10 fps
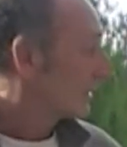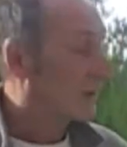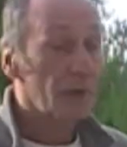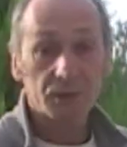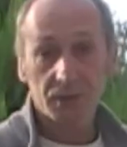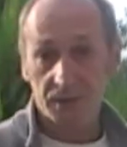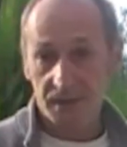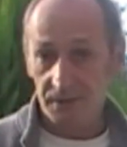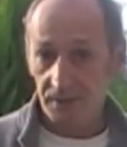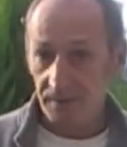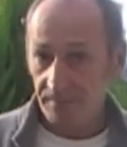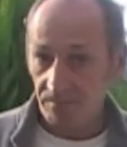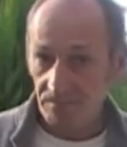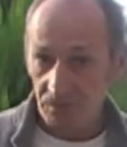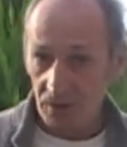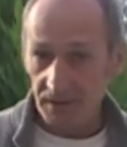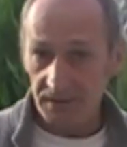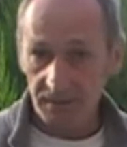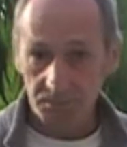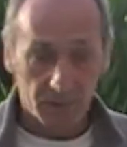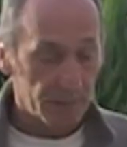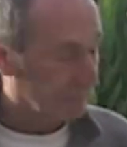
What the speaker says: the consciousness, for example.